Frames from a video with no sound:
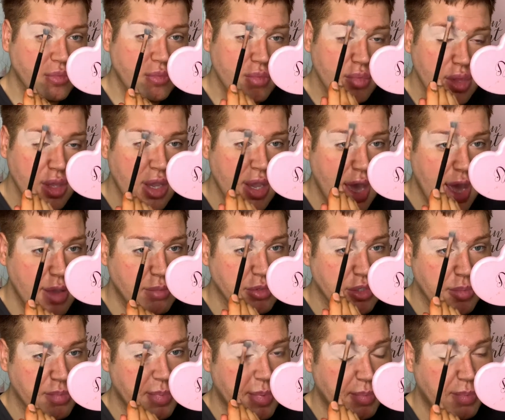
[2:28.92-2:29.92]

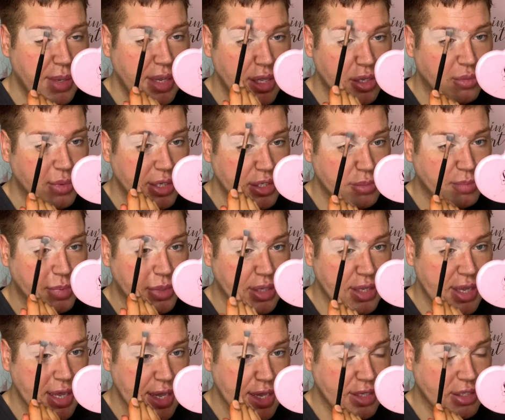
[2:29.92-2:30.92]
So Plouise
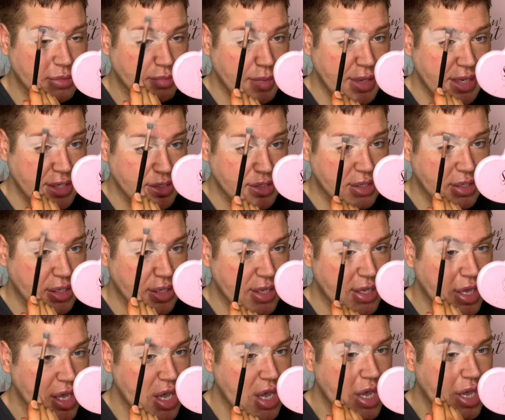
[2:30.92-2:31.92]
Play is
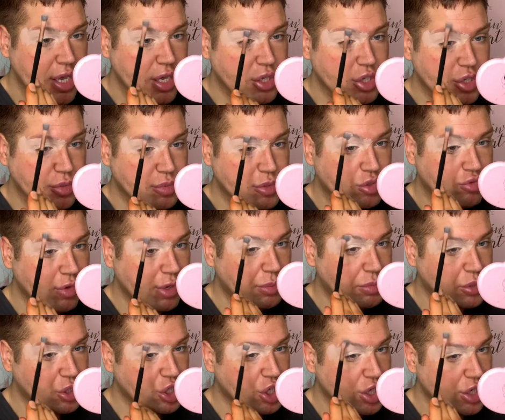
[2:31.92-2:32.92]
basically a
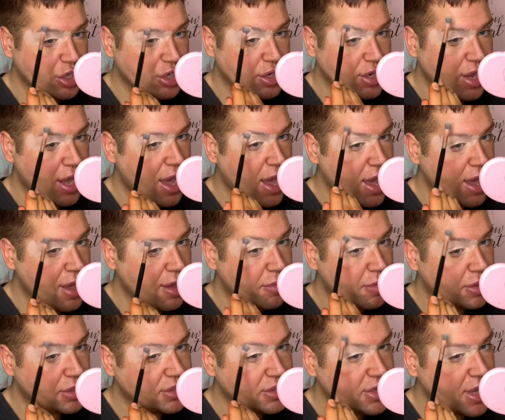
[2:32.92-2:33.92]
subscription
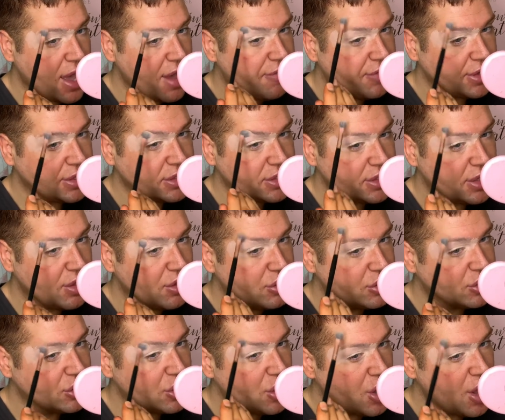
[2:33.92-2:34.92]
service.
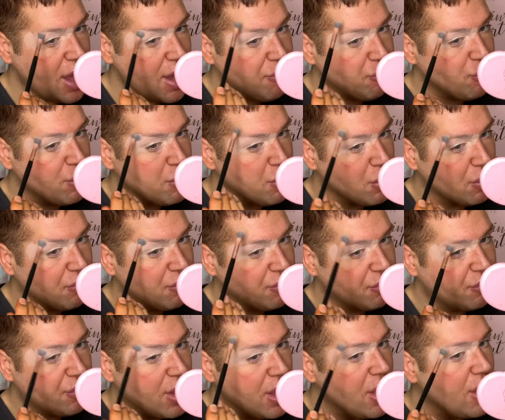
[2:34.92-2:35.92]
So every
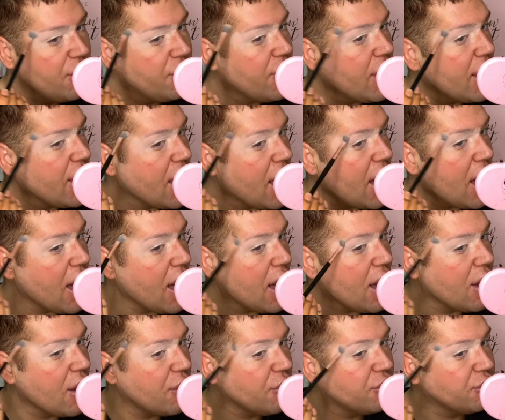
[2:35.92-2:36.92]
month they
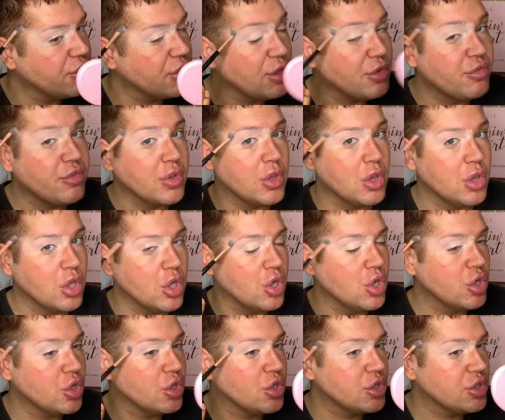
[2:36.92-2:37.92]
have different
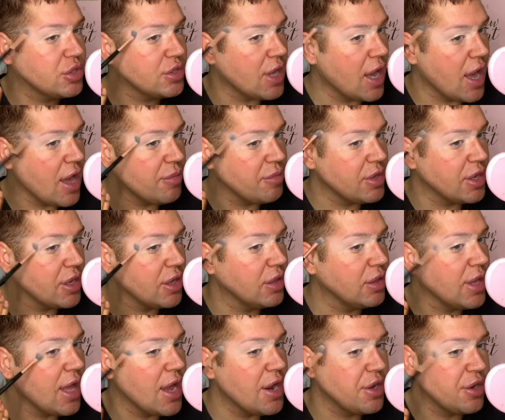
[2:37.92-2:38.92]
looks, and you can
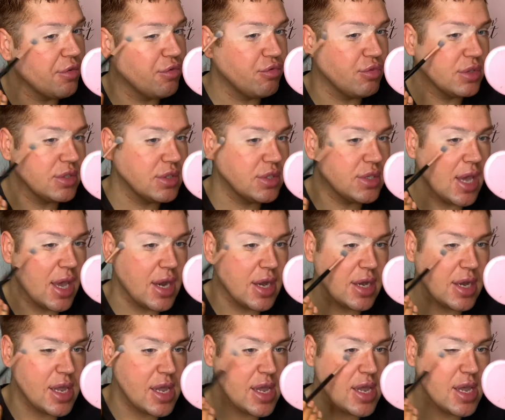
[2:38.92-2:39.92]
learn different
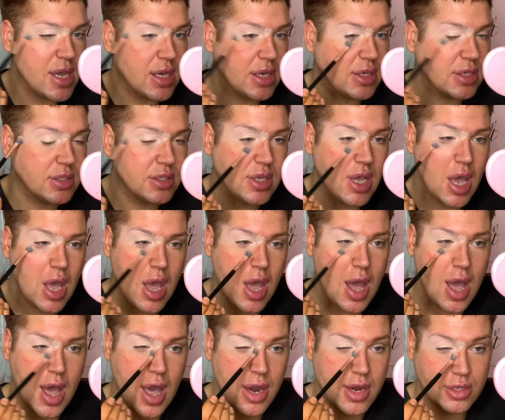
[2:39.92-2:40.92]
techniques.
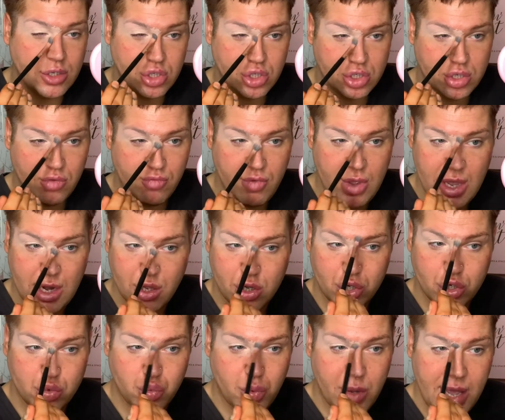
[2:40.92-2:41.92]
And it's just a really
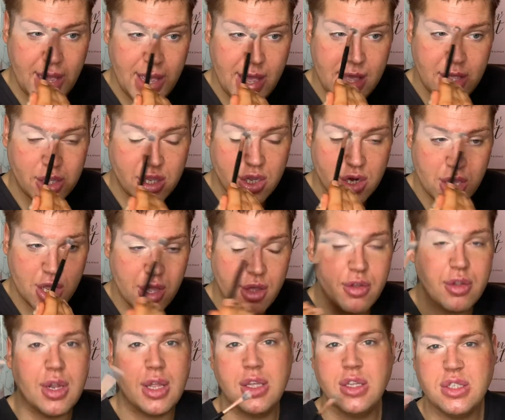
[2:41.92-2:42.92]
good way, you know,
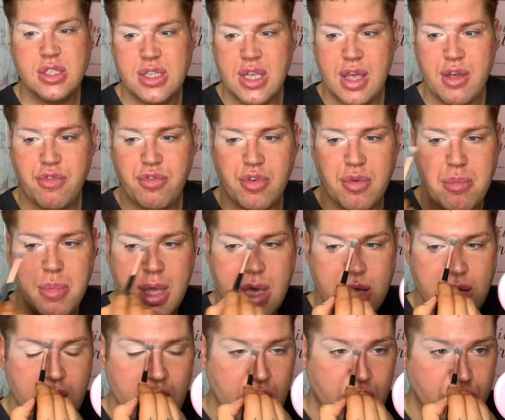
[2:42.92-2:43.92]
like say for
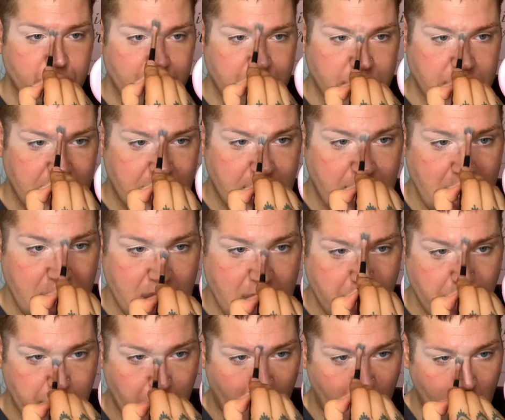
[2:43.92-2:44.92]
me, just to
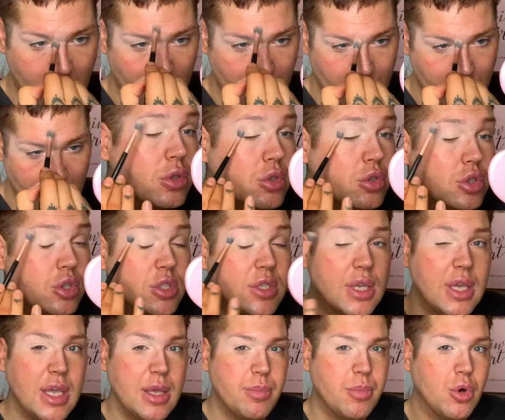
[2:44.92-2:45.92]
keep
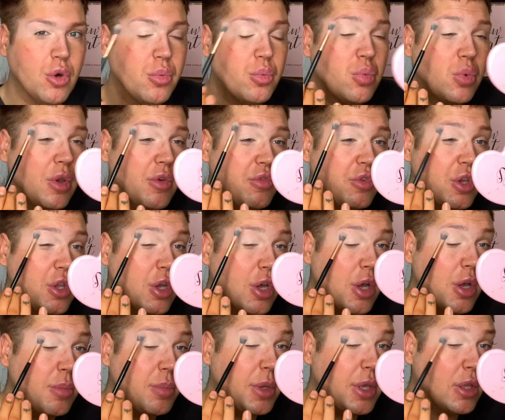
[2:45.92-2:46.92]
up with, you
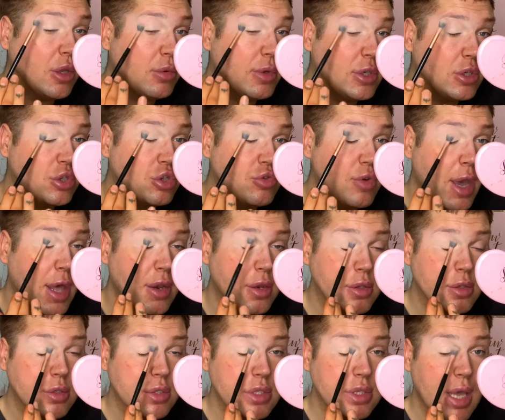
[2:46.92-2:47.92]
know, Plouise
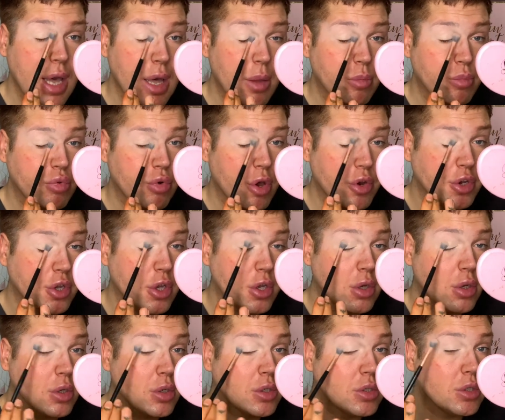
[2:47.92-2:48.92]
trends and
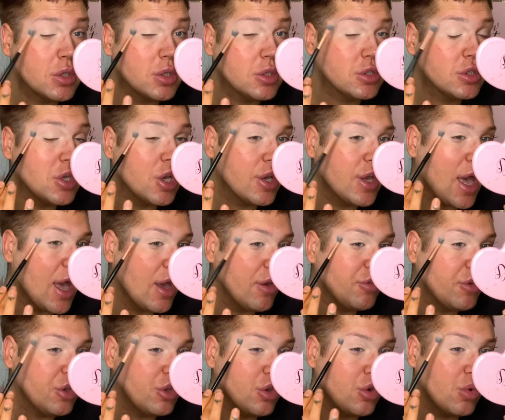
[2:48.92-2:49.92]
products. So yeah, if
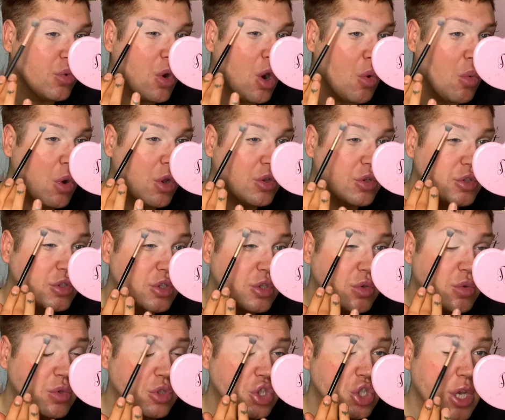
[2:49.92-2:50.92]
you do want
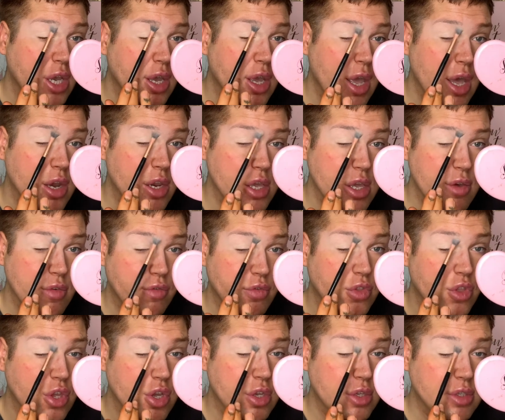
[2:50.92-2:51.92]
to check any of
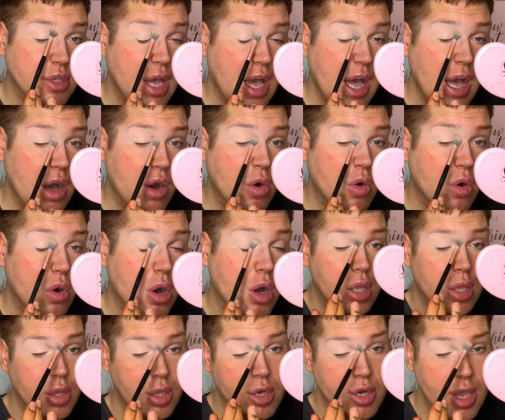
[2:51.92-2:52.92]
those out,
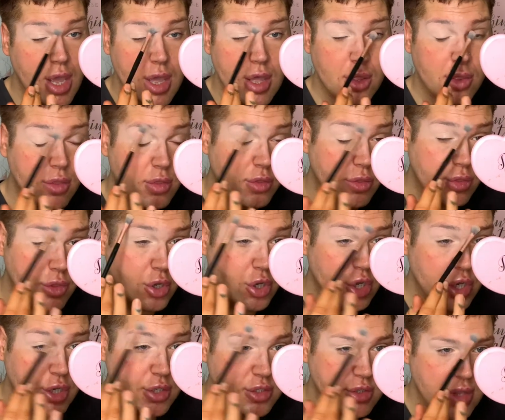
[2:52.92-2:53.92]
then yeah, the
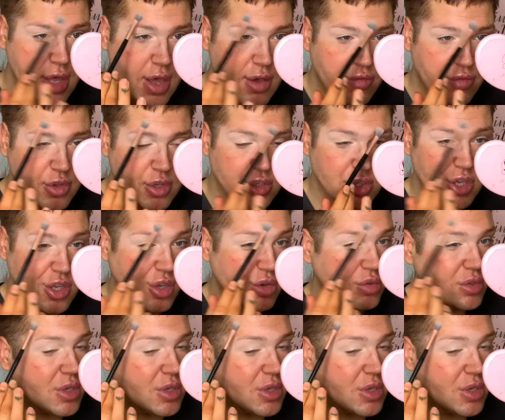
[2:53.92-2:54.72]
code's there for you to use,